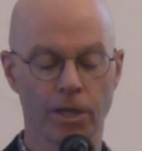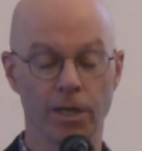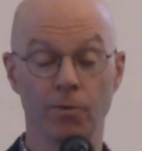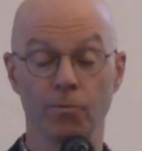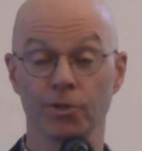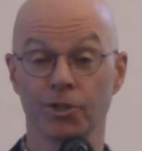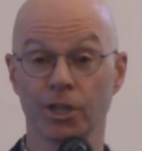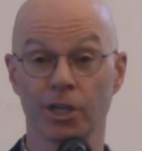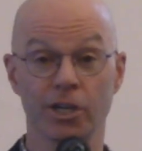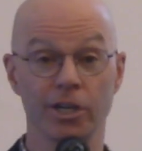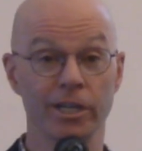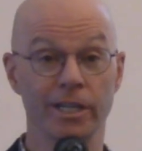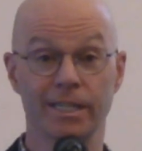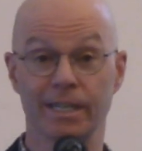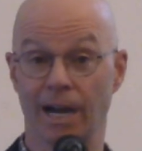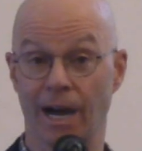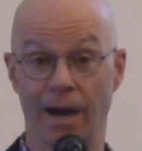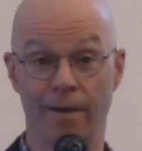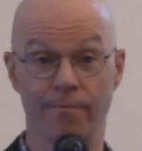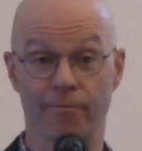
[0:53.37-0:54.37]
It was a good
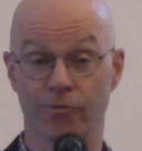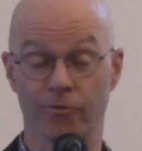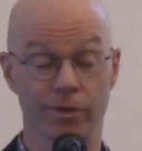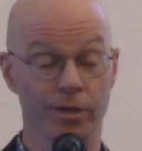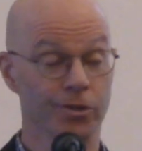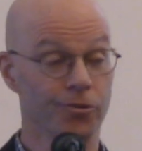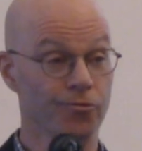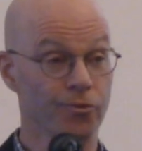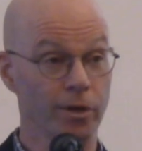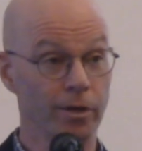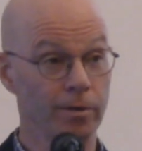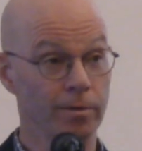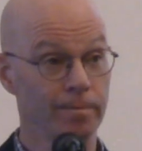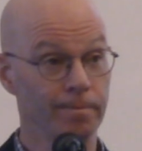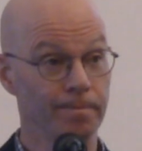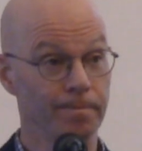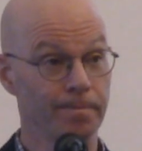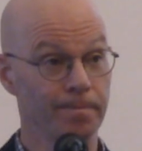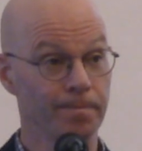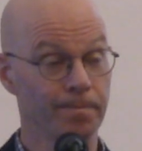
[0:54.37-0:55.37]
time for Israel,
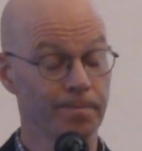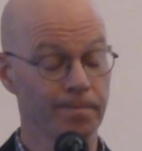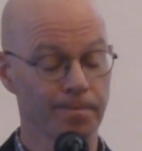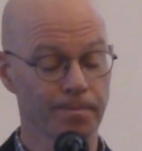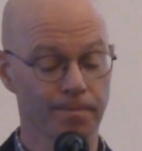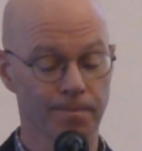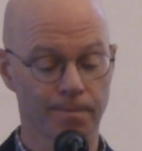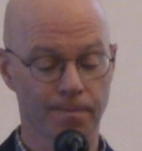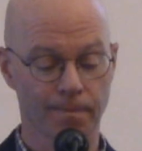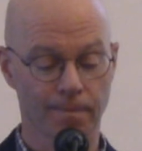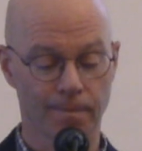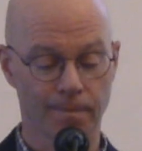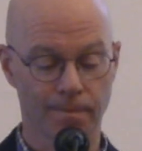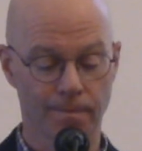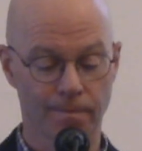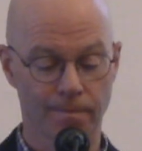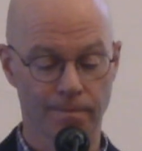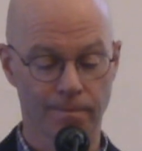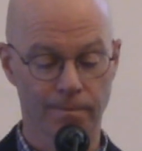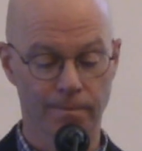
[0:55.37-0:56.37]

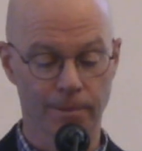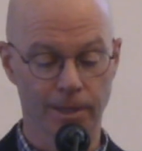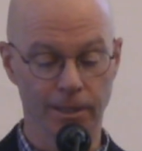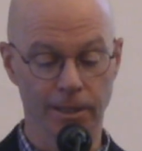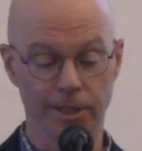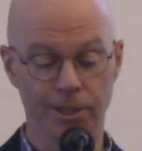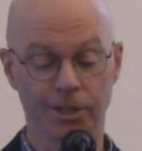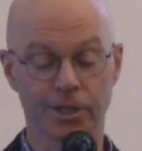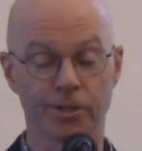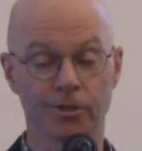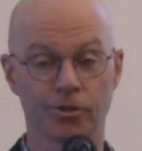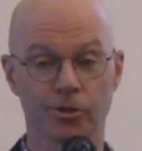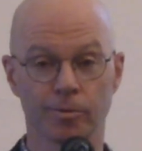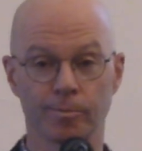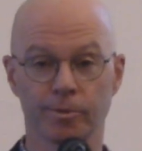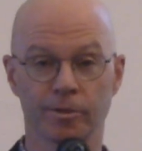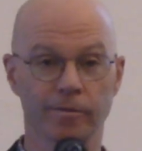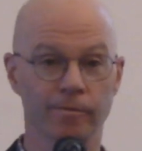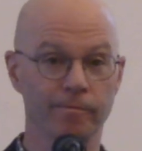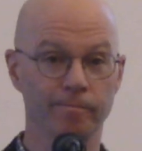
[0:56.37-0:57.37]
at least in
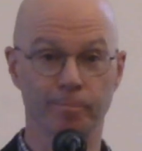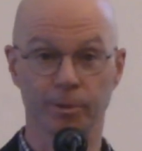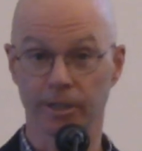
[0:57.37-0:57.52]
terms of